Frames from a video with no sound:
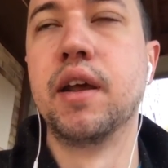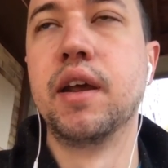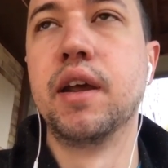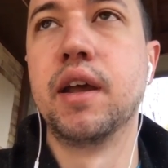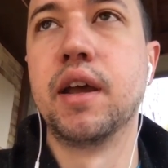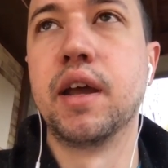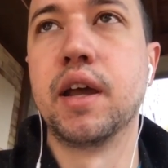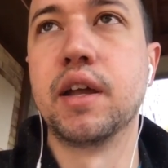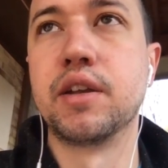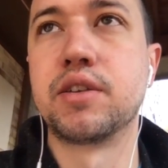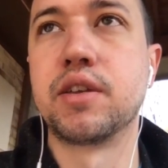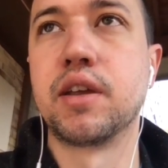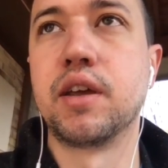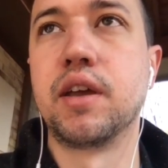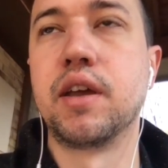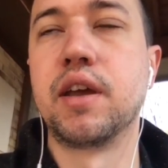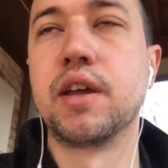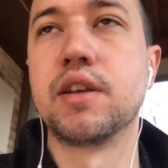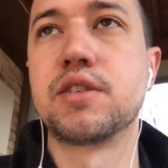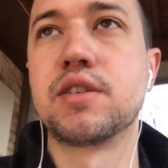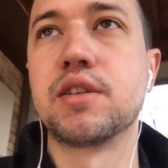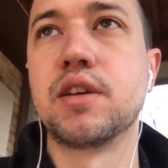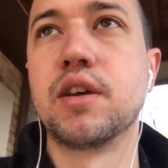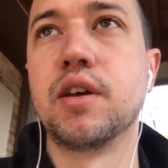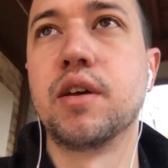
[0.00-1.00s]
it's
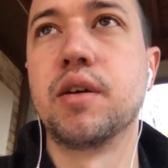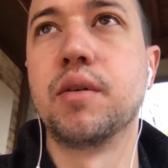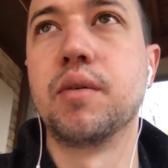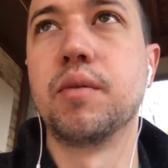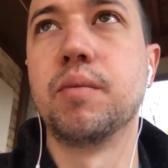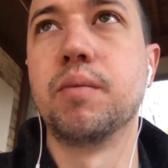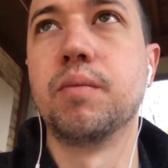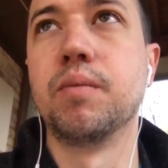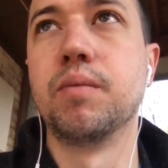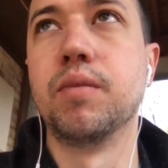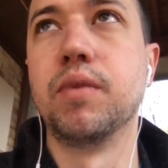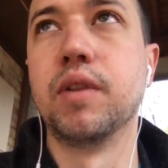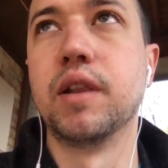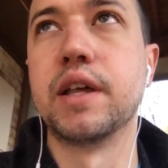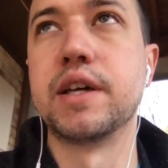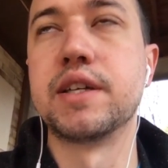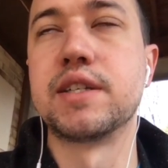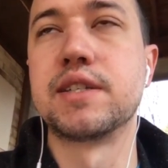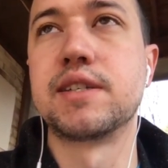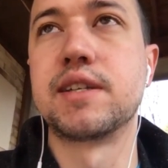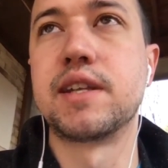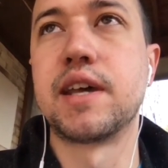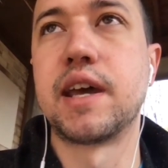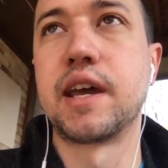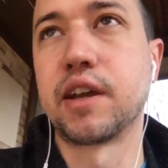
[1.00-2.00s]
a
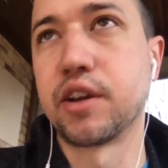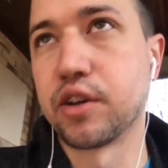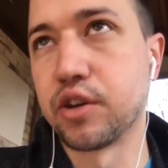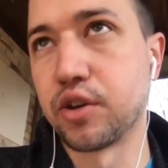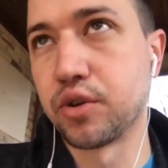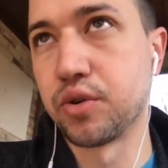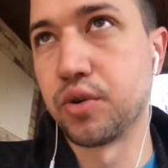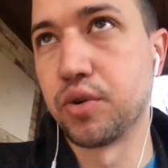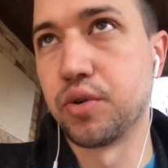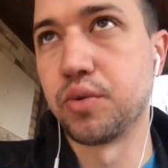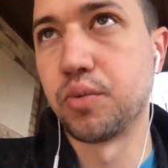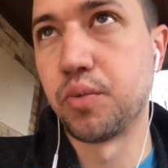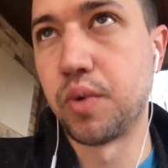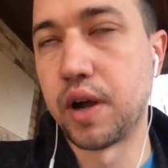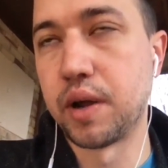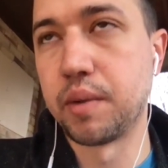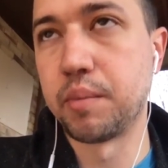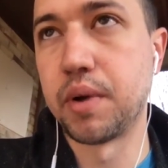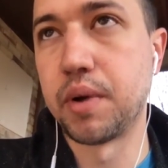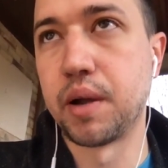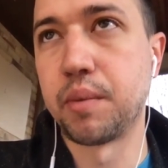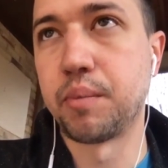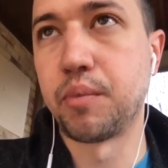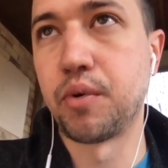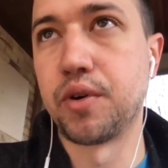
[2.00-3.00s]
less technical white
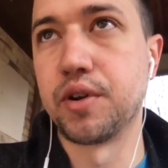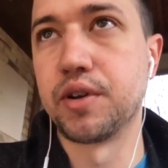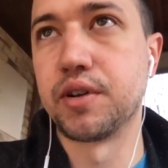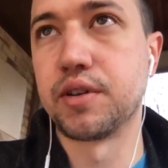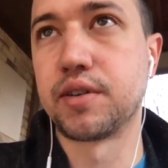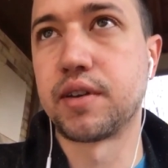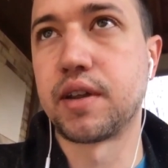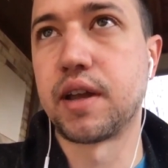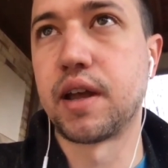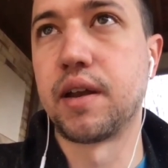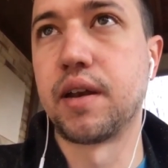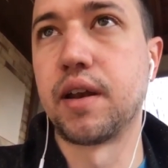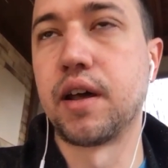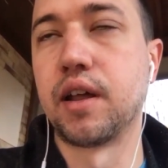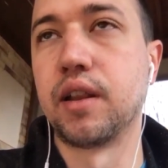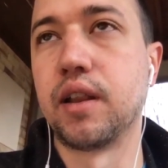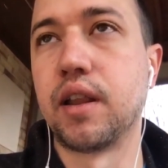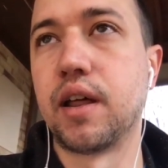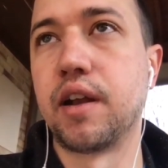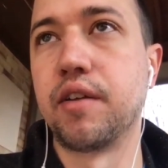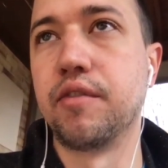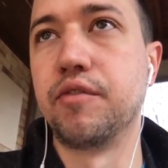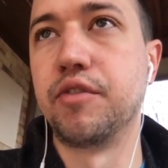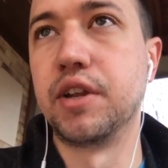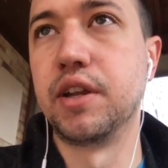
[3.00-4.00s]
paper. It's got a
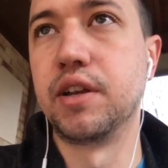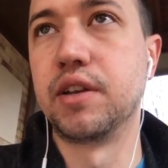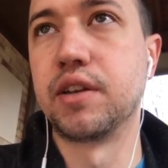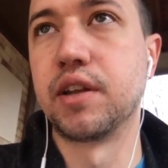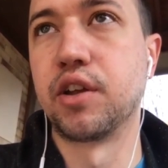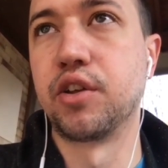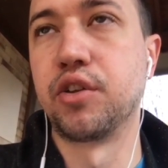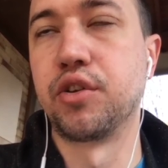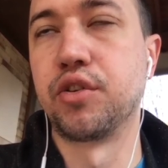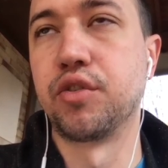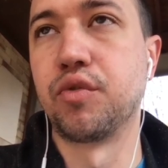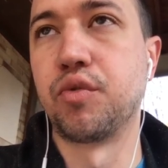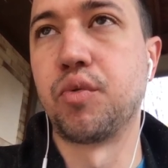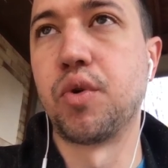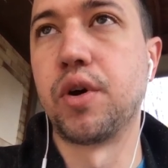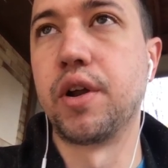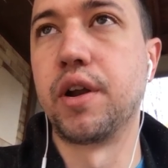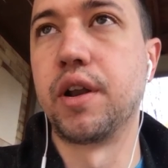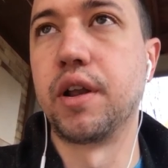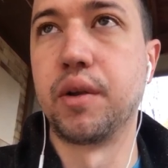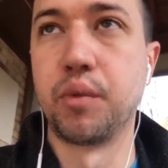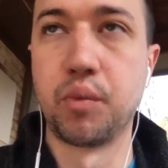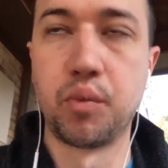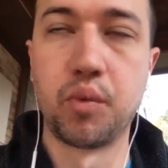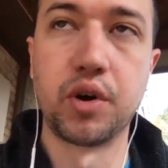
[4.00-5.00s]
lot of details of what
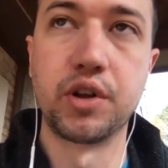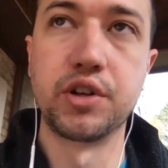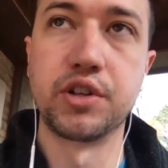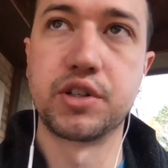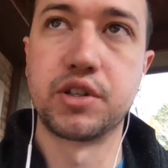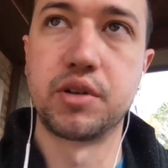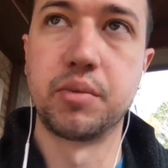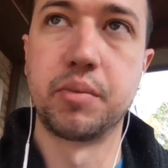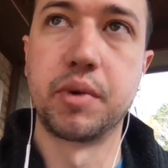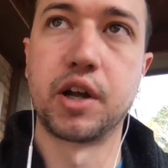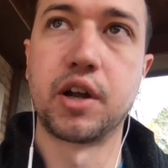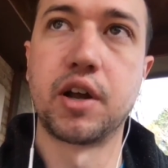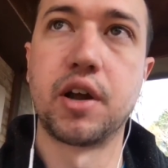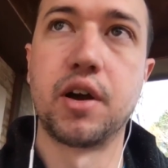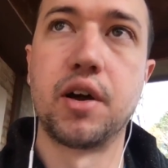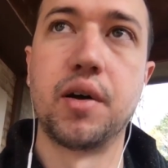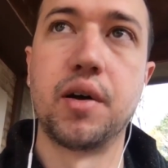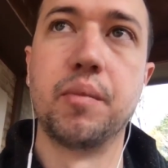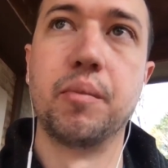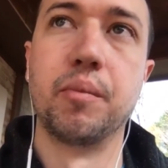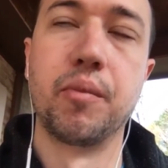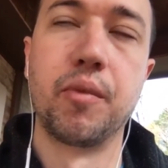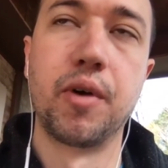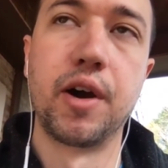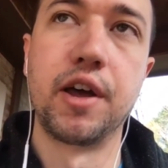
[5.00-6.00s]
it wants to
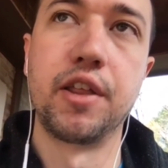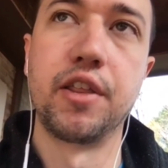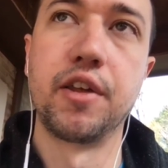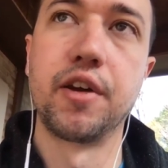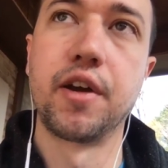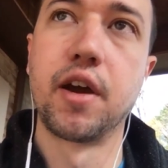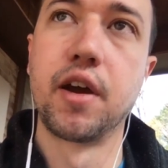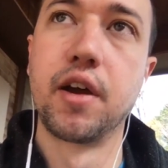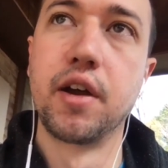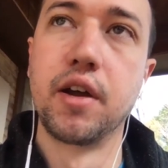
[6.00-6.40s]
become, rather.